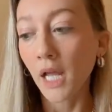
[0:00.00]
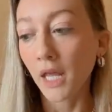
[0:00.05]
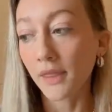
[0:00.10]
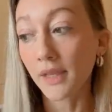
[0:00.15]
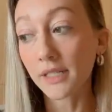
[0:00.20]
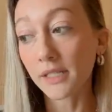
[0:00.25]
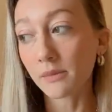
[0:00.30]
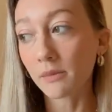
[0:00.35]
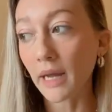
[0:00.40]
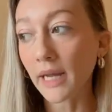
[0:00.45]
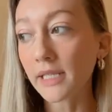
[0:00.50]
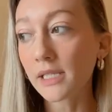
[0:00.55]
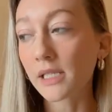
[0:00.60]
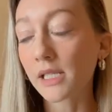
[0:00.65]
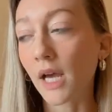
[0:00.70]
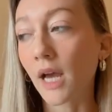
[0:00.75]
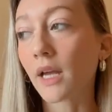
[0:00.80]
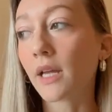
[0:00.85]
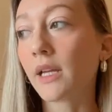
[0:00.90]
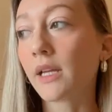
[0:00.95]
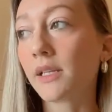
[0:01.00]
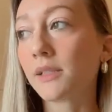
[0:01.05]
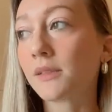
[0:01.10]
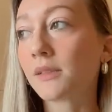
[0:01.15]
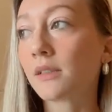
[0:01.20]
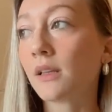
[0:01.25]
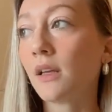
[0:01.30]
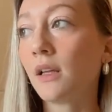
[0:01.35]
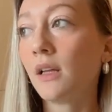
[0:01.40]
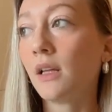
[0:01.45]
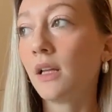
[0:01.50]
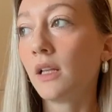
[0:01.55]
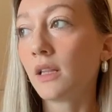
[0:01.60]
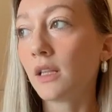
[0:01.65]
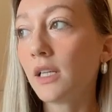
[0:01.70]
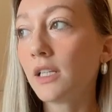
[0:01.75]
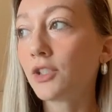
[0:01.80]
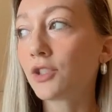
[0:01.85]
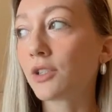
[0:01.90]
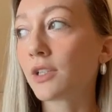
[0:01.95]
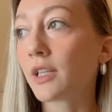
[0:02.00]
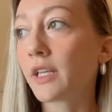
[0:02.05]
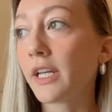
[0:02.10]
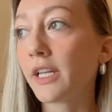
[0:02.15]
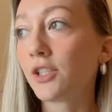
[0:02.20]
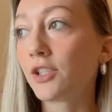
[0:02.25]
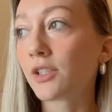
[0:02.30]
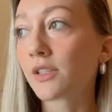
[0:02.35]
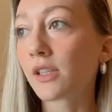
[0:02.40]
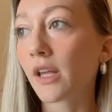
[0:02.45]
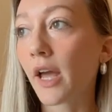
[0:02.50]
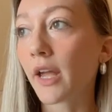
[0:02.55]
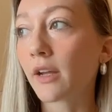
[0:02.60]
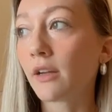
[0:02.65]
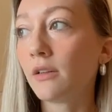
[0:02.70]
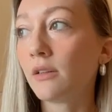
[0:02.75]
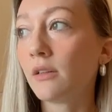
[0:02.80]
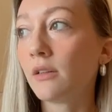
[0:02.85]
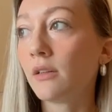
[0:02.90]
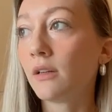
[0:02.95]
This mindset is literally just like,